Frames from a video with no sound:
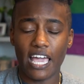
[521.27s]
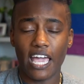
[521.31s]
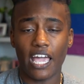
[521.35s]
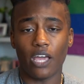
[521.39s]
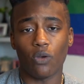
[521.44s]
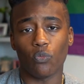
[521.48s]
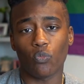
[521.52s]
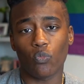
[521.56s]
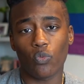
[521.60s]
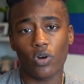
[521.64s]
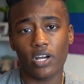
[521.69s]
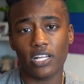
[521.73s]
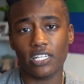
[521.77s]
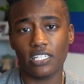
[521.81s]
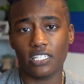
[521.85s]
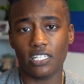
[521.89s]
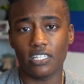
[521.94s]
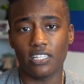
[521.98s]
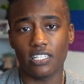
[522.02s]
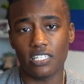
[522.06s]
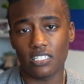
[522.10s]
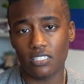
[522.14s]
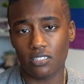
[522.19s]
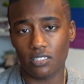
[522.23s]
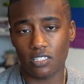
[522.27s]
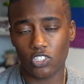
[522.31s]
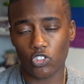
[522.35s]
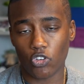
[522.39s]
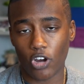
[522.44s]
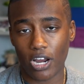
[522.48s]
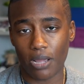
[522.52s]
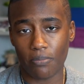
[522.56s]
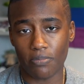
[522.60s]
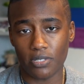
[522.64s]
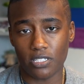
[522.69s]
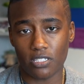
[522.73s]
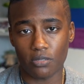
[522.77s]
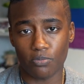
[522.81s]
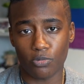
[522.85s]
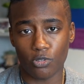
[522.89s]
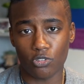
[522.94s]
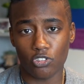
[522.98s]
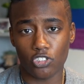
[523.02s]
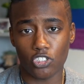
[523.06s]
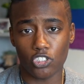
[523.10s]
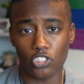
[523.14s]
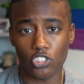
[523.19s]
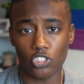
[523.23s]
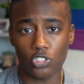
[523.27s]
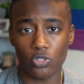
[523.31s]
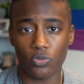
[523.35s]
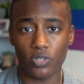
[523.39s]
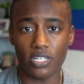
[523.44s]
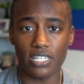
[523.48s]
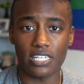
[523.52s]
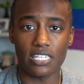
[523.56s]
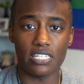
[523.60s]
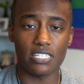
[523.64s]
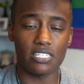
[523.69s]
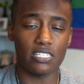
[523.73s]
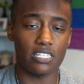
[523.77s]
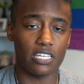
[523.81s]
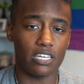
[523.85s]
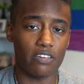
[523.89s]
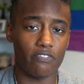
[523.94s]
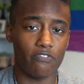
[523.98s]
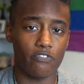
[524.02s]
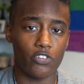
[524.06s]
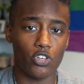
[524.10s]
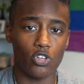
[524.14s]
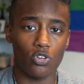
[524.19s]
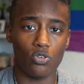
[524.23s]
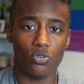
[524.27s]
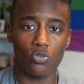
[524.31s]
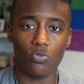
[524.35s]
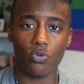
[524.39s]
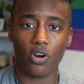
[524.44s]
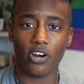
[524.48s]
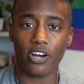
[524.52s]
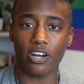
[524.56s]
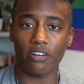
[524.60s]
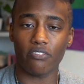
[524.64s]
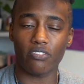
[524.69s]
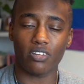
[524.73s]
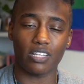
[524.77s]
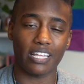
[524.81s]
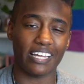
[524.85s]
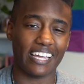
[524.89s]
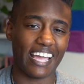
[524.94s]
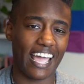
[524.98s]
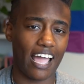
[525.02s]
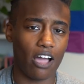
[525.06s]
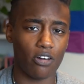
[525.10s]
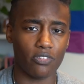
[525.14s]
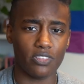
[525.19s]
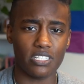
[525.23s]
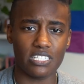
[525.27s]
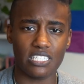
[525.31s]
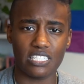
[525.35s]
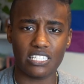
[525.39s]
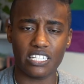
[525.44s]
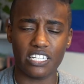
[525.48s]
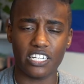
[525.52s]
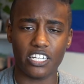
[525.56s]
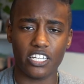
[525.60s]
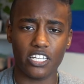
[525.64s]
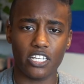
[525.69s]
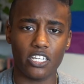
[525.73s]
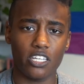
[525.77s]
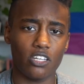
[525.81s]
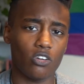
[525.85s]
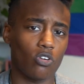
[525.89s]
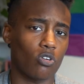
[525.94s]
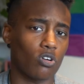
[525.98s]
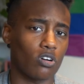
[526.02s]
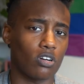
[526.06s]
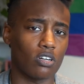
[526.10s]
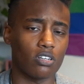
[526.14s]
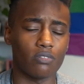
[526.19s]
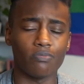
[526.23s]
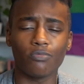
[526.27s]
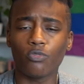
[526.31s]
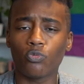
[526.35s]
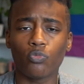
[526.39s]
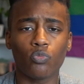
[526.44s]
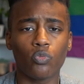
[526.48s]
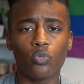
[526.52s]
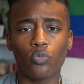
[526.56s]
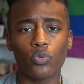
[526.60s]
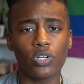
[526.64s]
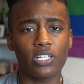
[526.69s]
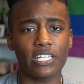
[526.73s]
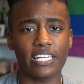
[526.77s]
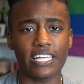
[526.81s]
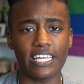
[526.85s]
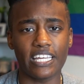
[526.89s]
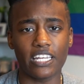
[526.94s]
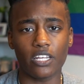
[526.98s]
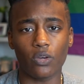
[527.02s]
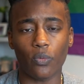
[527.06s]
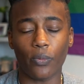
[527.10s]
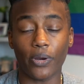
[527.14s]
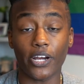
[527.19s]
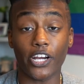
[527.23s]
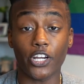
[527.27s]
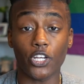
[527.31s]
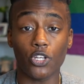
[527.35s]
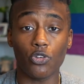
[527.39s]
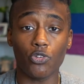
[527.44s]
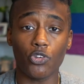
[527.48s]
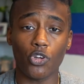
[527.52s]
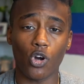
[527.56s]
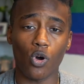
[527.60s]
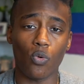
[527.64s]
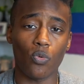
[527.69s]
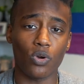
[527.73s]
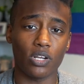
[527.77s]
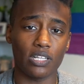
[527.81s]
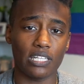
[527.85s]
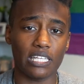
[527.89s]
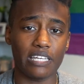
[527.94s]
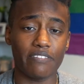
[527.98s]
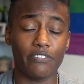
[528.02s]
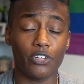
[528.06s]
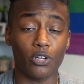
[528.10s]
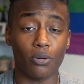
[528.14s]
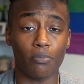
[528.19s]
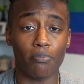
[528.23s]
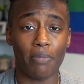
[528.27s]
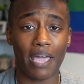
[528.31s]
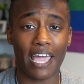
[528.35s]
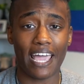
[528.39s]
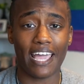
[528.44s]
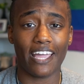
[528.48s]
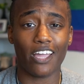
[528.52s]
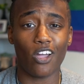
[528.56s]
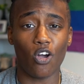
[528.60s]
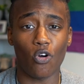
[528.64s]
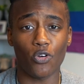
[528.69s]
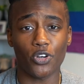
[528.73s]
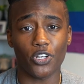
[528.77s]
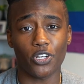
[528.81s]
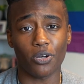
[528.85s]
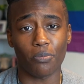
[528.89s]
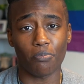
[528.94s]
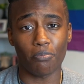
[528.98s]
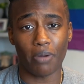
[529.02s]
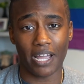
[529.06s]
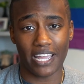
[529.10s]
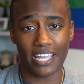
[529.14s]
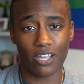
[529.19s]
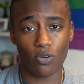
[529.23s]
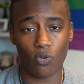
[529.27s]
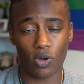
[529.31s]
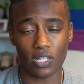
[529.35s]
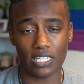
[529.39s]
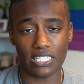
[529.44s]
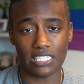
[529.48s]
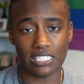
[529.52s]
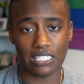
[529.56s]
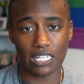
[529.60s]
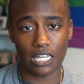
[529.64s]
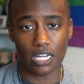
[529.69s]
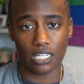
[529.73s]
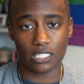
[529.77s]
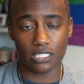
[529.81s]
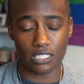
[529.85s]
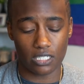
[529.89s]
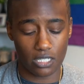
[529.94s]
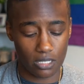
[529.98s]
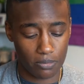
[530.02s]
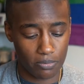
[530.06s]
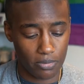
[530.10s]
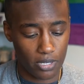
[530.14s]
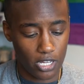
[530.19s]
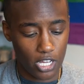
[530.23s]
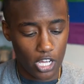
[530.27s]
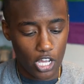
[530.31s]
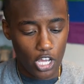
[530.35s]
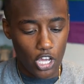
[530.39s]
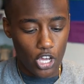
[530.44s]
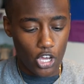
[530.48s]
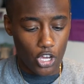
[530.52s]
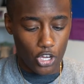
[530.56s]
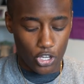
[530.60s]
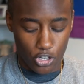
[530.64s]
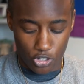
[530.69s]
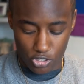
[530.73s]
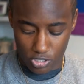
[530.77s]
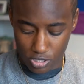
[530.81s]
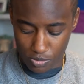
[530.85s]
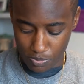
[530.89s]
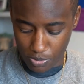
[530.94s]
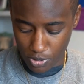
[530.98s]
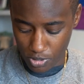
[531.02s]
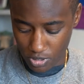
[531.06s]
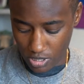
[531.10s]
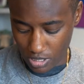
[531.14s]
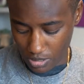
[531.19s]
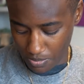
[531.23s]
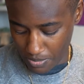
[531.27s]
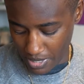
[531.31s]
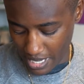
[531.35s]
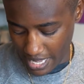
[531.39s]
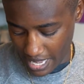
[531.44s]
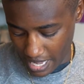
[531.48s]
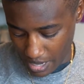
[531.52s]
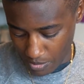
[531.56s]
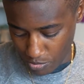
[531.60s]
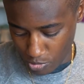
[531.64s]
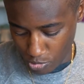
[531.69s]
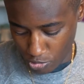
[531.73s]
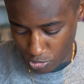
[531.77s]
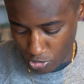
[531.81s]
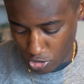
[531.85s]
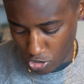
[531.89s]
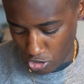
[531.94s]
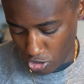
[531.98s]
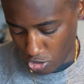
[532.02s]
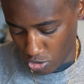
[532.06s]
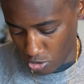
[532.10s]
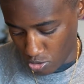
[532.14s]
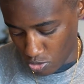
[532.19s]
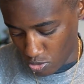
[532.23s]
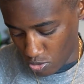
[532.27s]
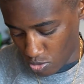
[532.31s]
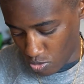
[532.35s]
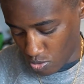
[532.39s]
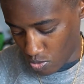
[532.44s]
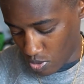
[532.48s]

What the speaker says: And what this strap is supposed to do is if you are ever like out in the city or really anywhere and you don't want to leave your bag on your bike while it's locked up, you're supposed to be able to